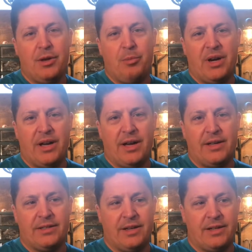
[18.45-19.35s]
but
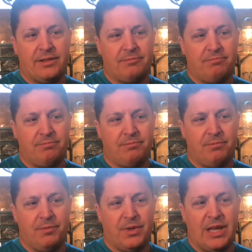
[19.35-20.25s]
I
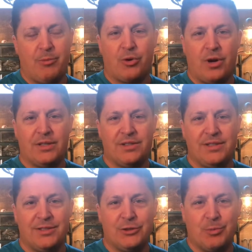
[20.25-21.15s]
came across
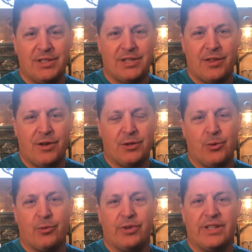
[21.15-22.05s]
these instruments and I thought they
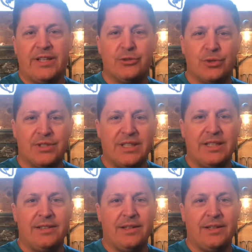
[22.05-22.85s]
were really interesting